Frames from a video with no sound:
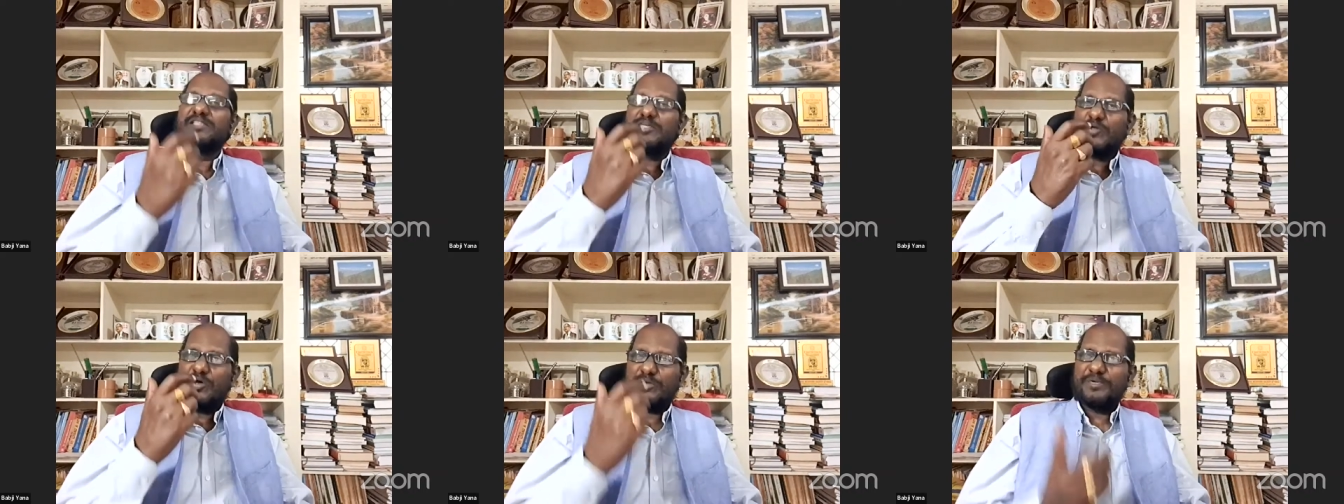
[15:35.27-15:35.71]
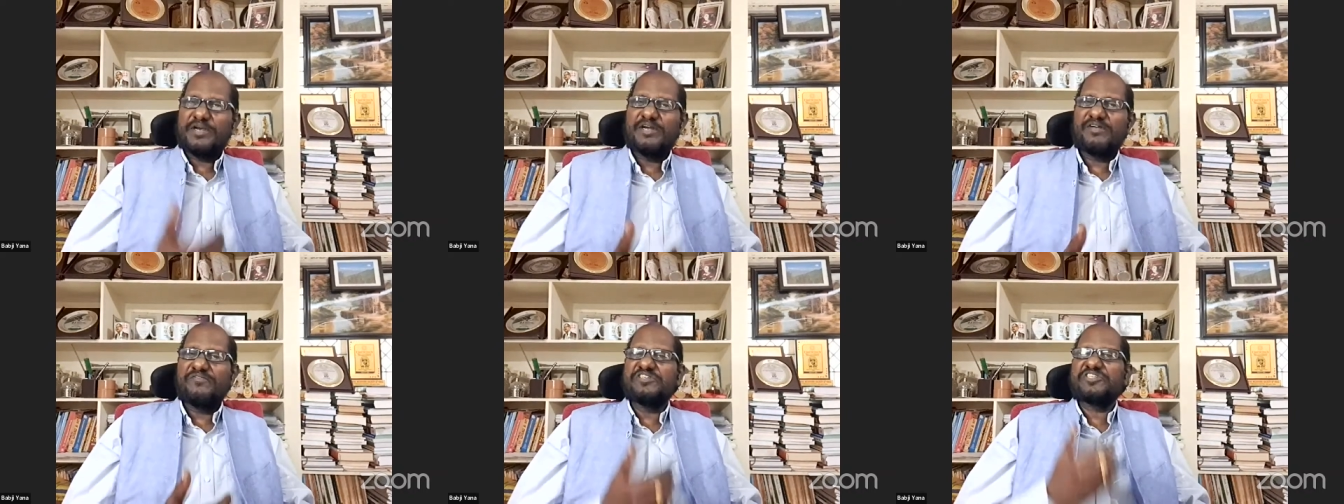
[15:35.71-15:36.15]
the
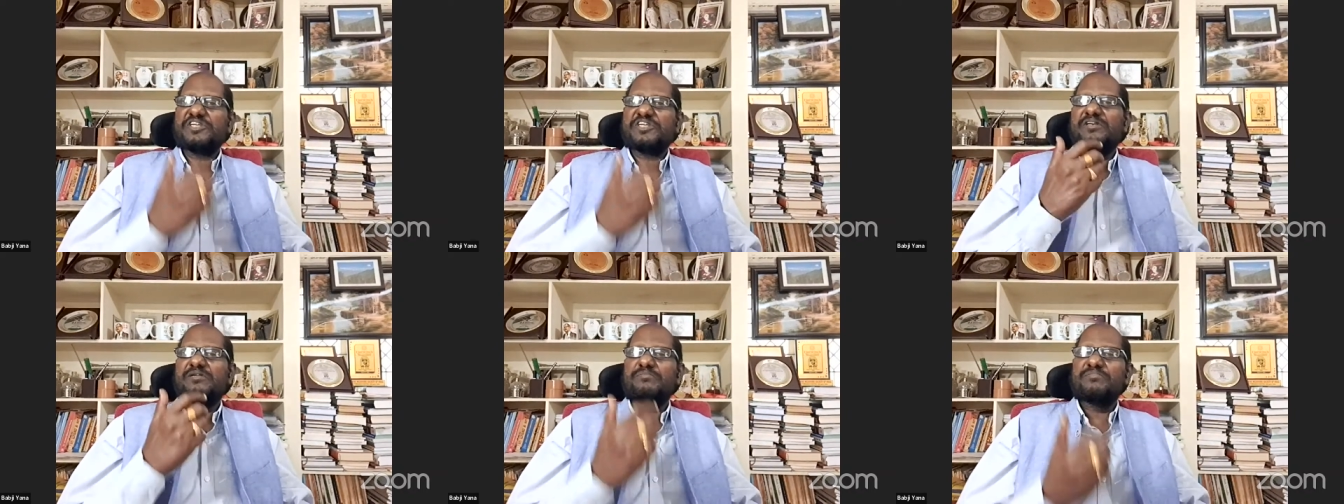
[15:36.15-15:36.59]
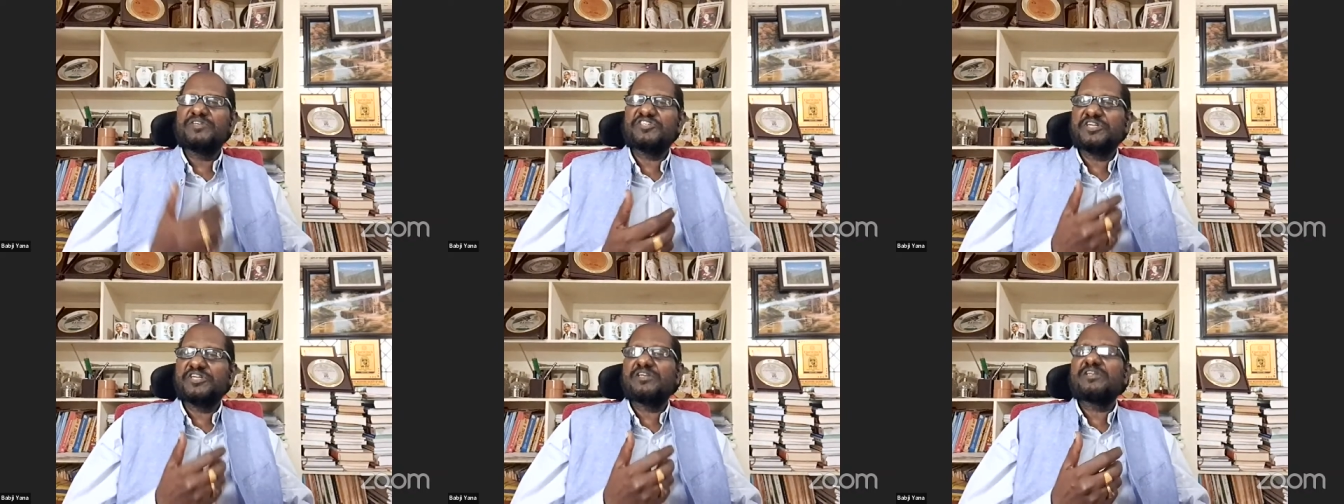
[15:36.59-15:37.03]
corporate vision,
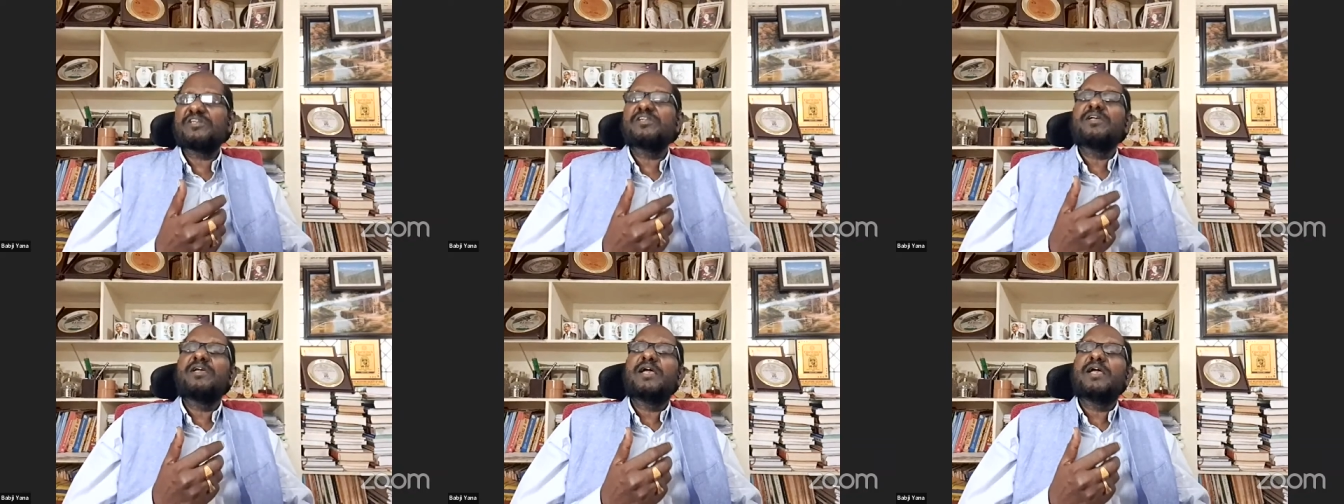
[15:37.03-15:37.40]
mission,